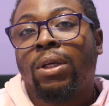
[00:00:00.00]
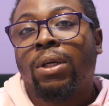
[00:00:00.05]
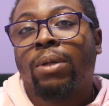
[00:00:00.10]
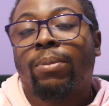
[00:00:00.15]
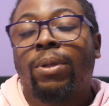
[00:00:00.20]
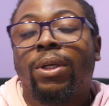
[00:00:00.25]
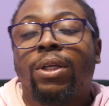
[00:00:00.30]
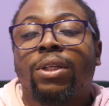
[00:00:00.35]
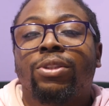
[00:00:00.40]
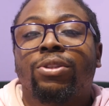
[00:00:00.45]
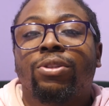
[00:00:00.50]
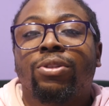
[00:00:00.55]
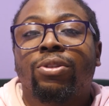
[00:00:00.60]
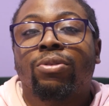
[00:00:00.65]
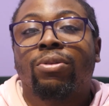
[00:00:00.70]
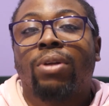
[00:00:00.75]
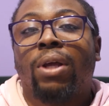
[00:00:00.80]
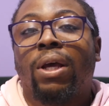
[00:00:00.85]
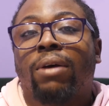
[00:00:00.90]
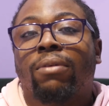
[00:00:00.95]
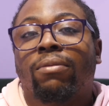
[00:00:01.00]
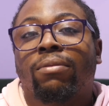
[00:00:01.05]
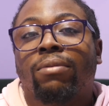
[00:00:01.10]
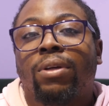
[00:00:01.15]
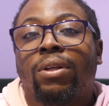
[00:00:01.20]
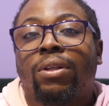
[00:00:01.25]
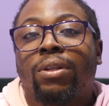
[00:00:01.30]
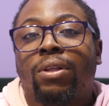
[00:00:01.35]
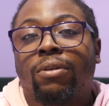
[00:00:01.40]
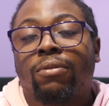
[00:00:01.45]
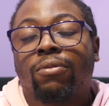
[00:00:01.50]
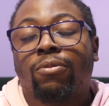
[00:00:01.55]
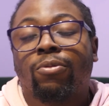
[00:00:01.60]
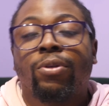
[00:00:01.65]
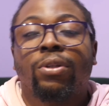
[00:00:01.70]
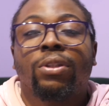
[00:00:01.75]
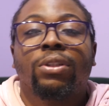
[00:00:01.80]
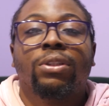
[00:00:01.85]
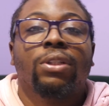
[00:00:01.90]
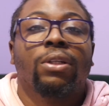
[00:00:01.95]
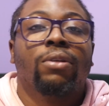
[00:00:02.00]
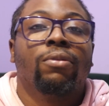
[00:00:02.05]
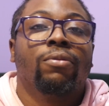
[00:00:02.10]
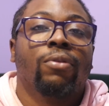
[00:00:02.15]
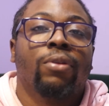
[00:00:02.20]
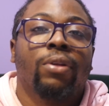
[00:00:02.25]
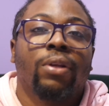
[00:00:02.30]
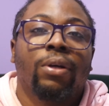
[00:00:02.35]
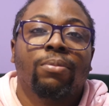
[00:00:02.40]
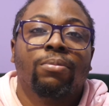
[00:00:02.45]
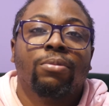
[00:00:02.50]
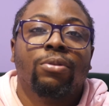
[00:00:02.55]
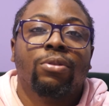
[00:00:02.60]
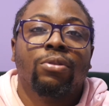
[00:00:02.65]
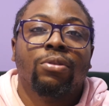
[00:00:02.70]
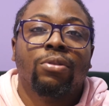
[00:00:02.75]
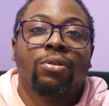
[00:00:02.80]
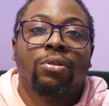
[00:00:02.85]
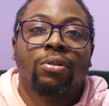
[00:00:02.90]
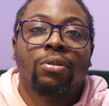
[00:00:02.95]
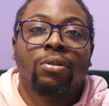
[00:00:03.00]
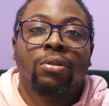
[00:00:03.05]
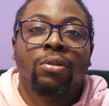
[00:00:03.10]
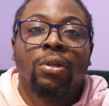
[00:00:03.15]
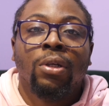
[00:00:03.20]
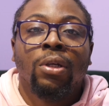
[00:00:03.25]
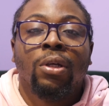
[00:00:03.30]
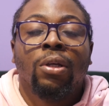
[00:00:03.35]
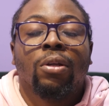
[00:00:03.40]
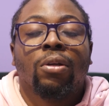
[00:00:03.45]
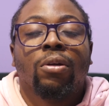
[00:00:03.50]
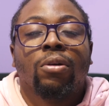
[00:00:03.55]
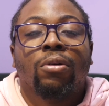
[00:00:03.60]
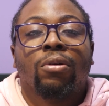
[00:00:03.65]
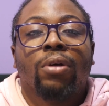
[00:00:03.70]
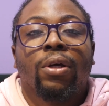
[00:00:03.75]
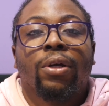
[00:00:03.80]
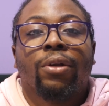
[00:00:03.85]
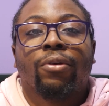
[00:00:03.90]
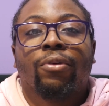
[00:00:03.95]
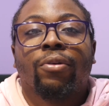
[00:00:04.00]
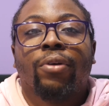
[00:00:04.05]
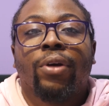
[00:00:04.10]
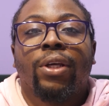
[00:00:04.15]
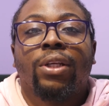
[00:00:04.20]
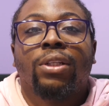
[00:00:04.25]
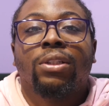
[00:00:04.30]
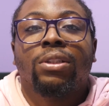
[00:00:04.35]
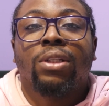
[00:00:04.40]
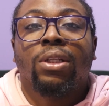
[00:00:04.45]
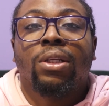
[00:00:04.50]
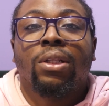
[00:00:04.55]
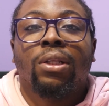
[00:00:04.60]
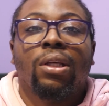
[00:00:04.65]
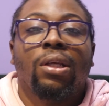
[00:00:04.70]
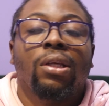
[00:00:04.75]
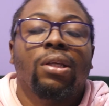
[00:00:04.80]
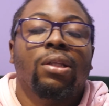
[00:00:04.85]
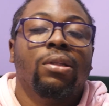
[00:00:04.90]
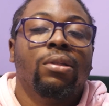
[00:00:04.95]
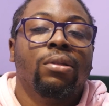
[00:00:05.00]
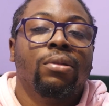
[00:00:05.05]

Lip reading: because you don't have enough real estate for them to go and graze and eat.